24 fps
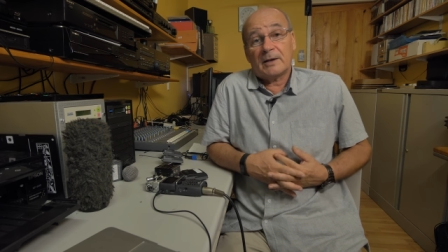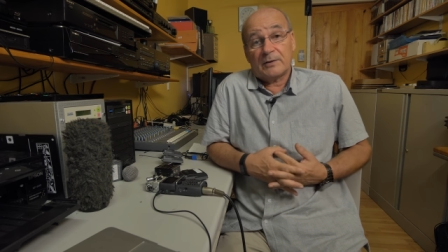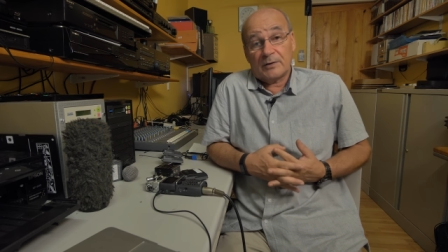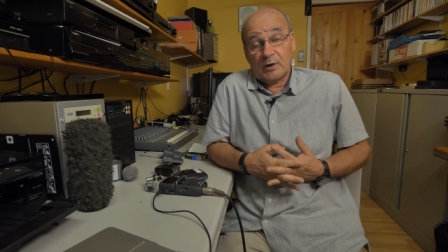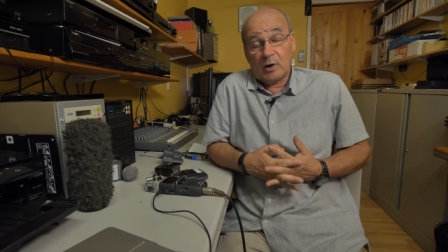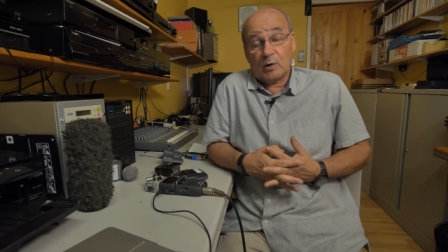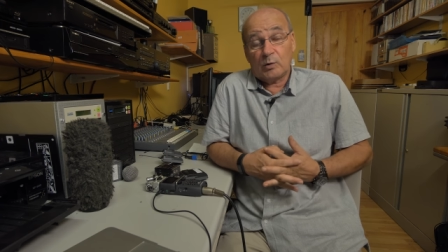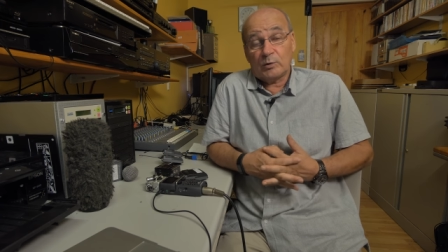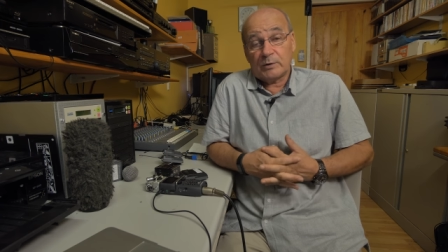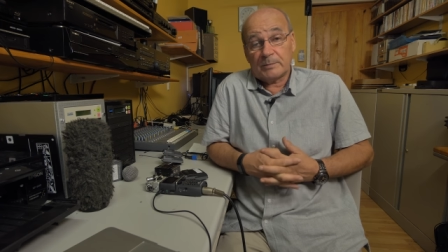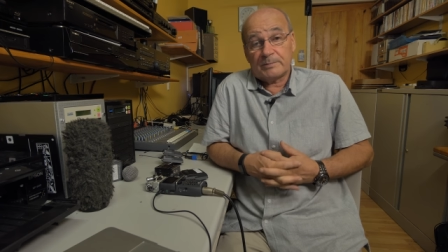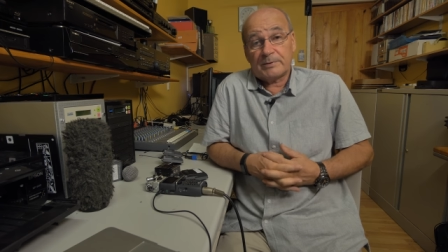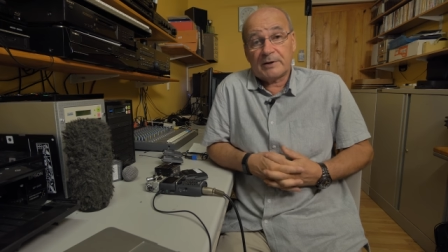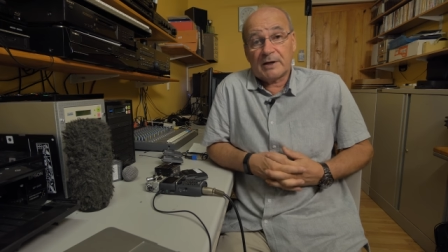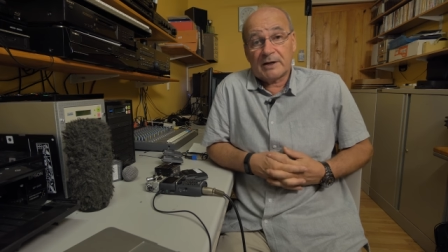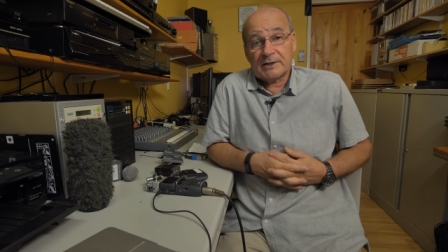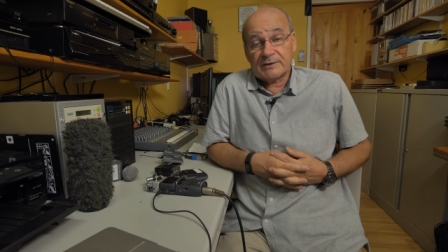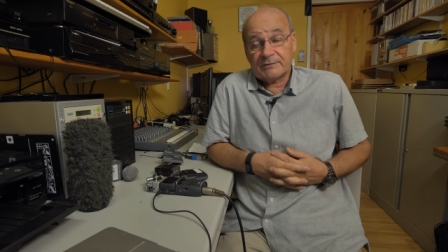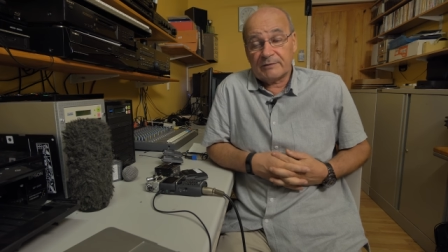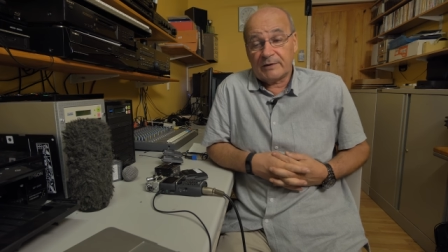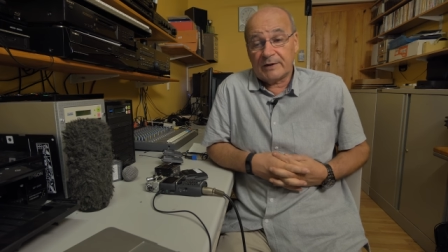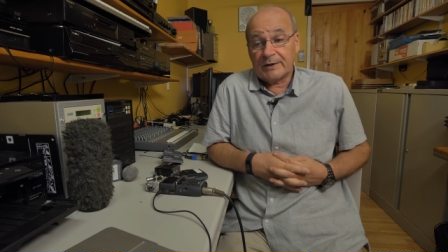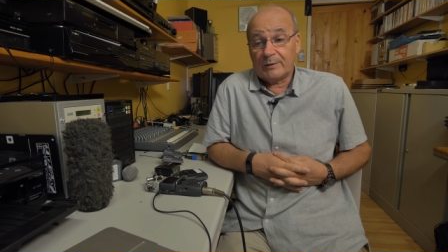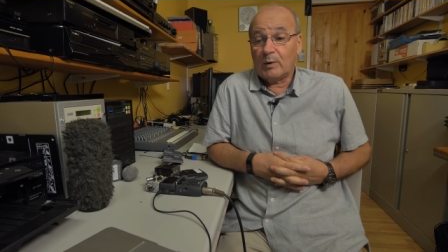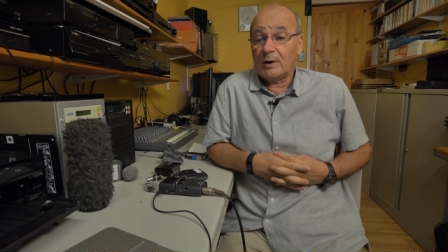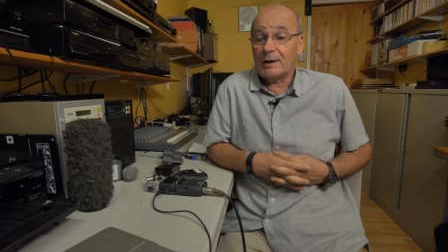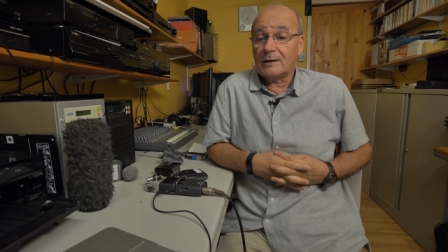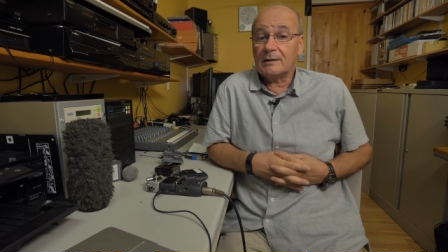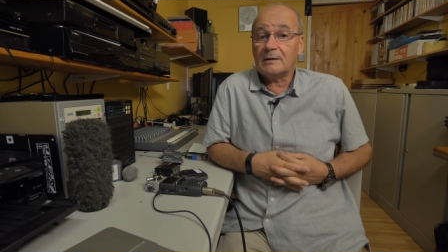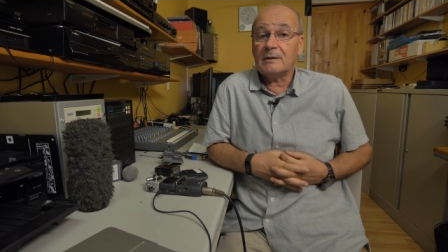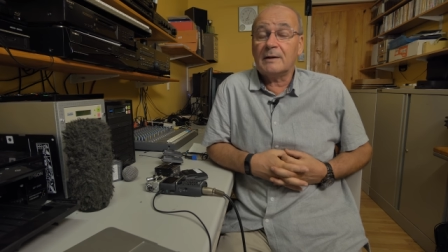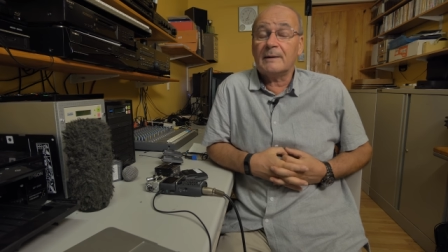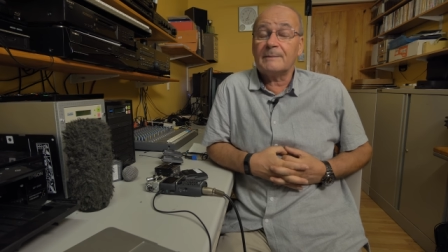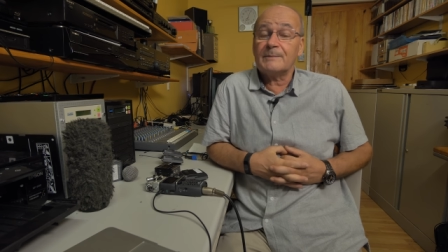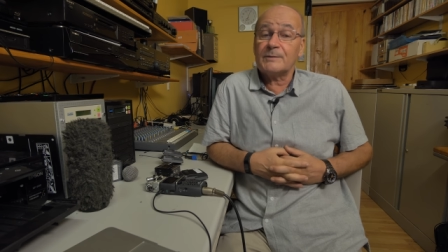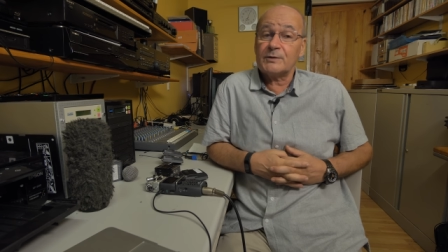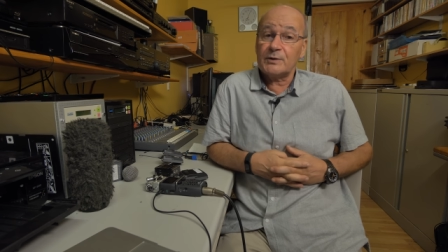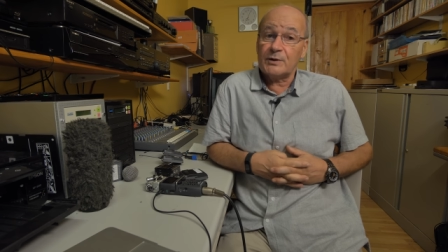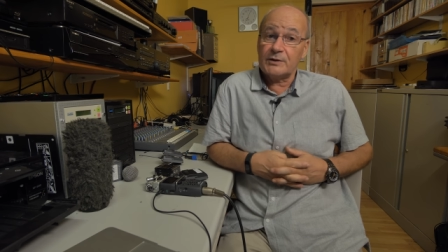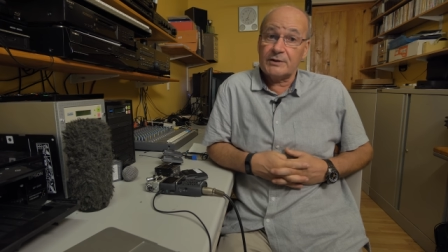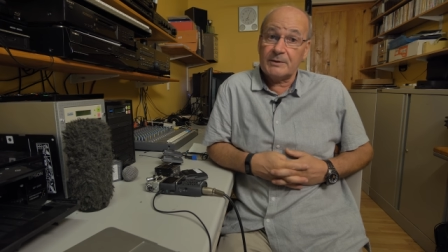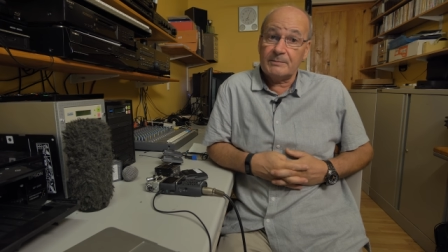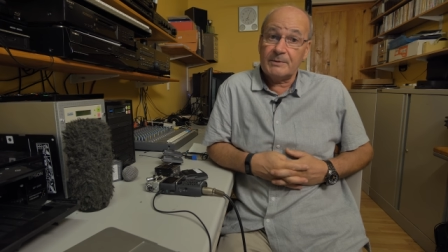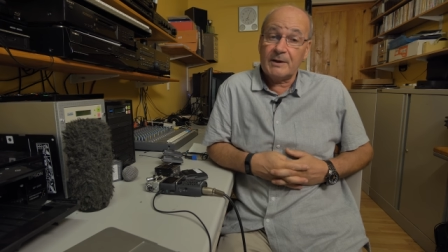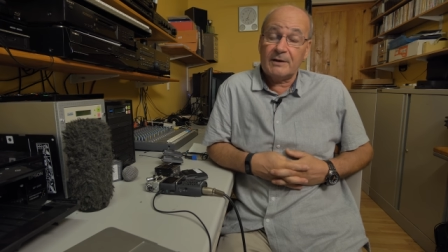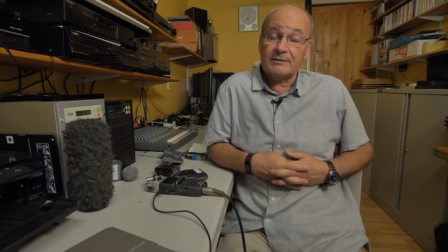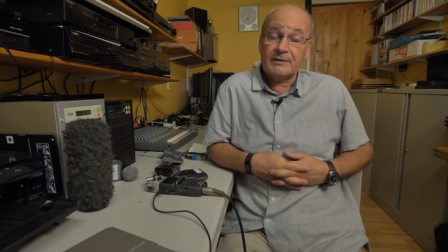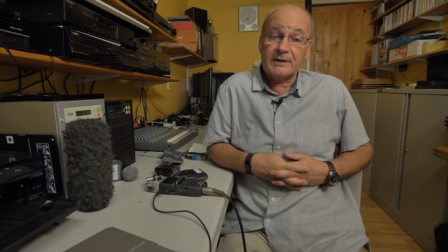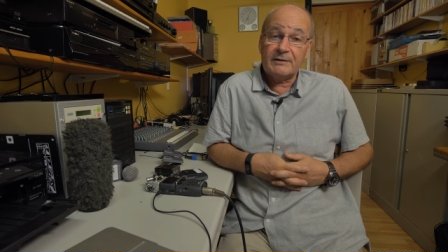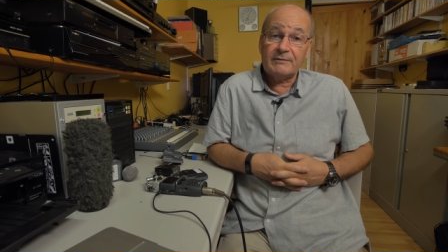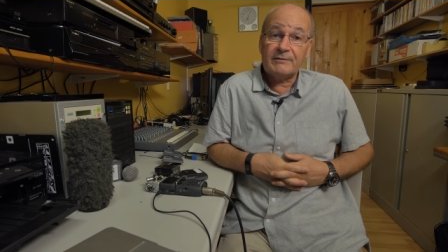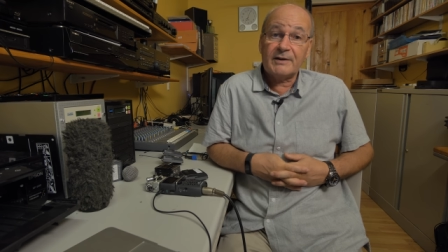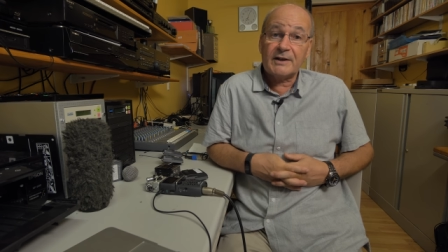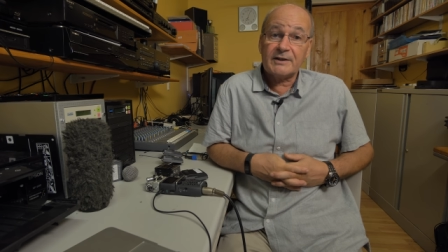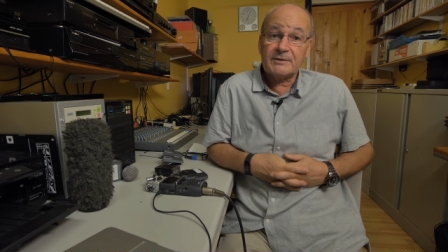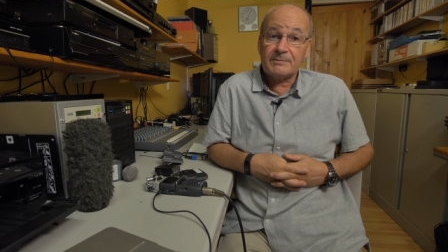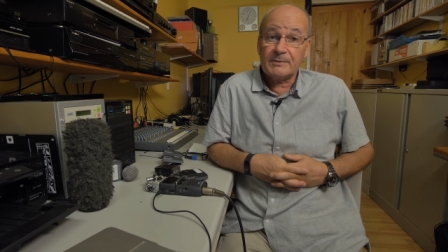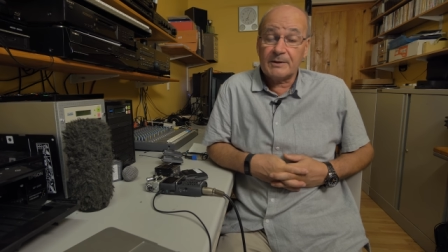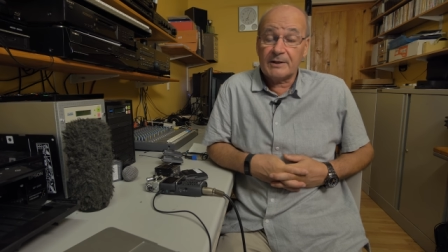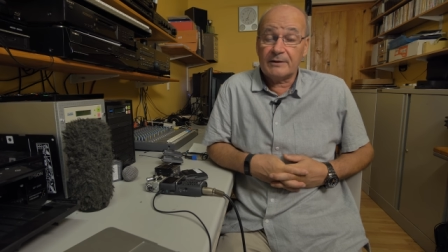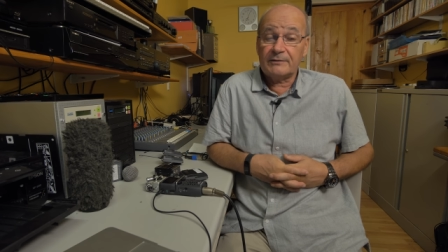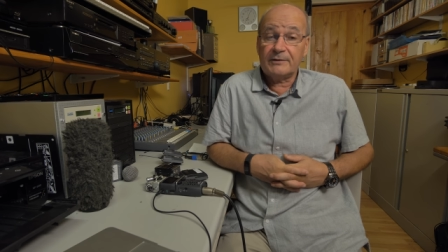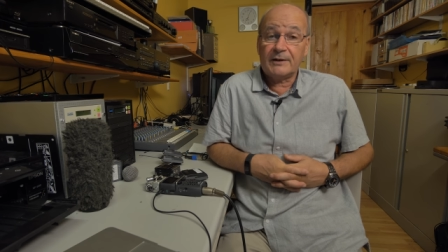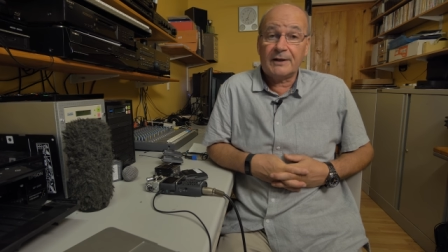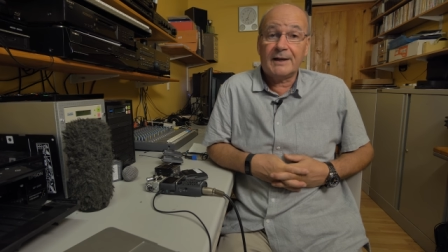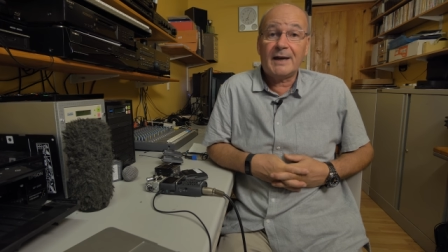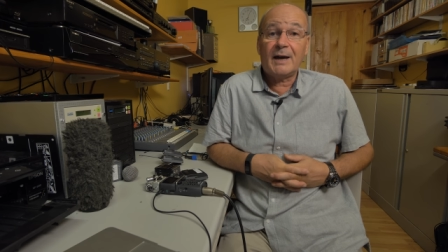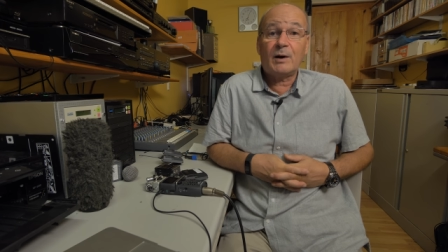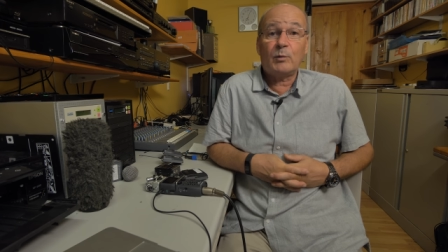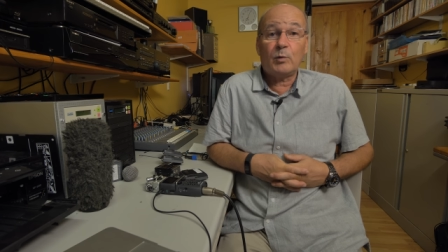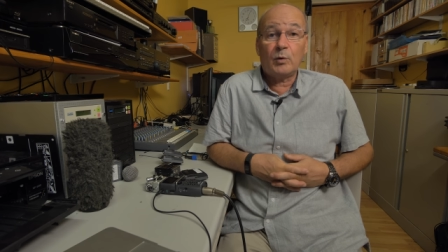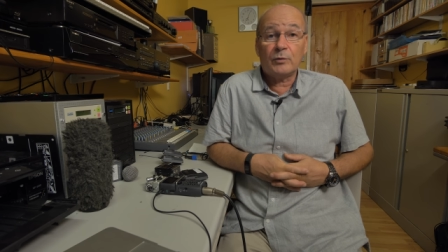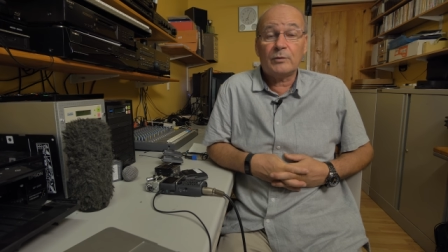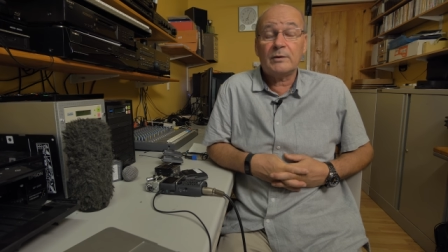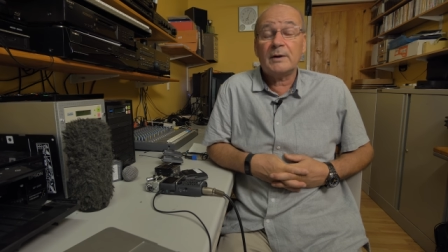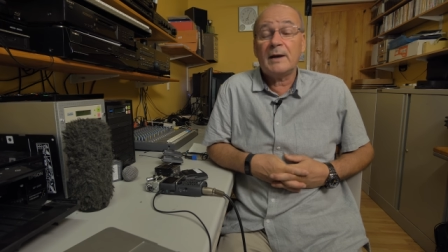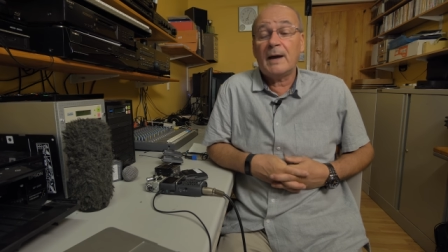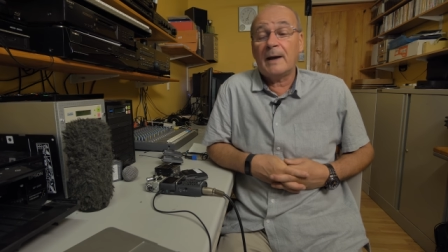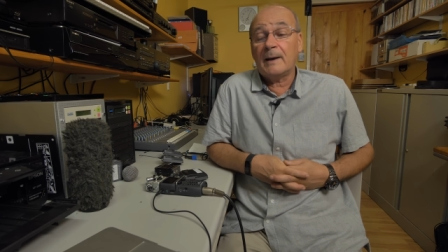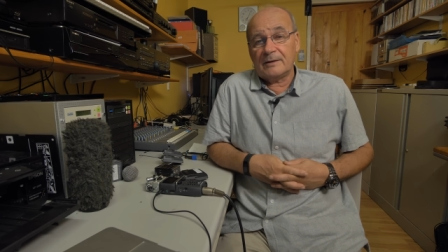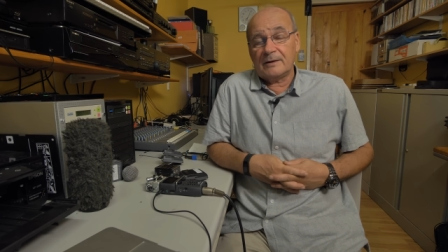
they hold the price very well so it's a bit of an investment if you get one